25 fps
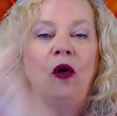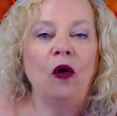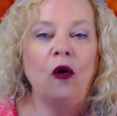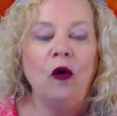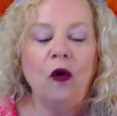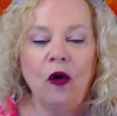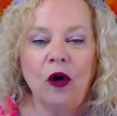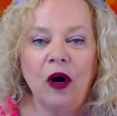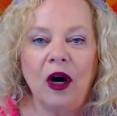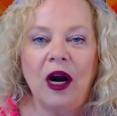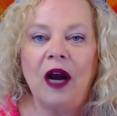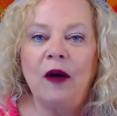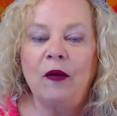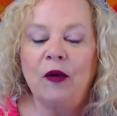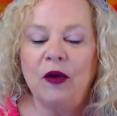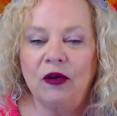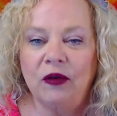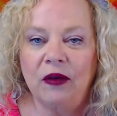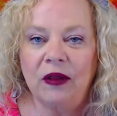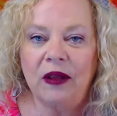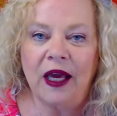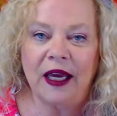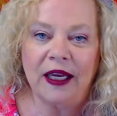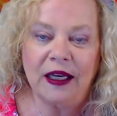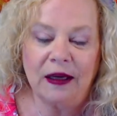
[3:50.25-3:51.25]
or I
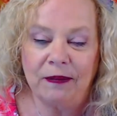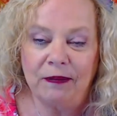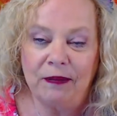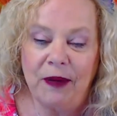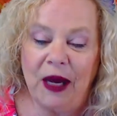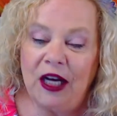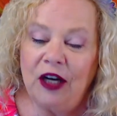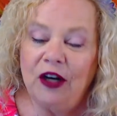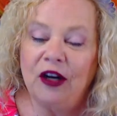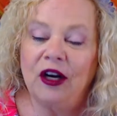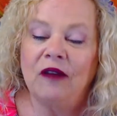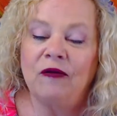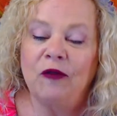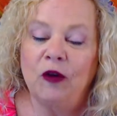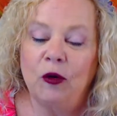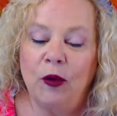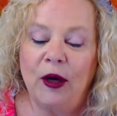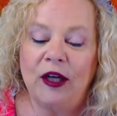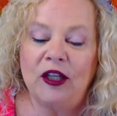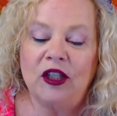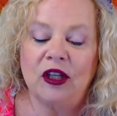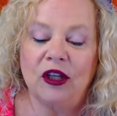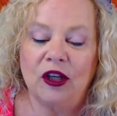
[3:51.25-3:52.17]
would like it better if you went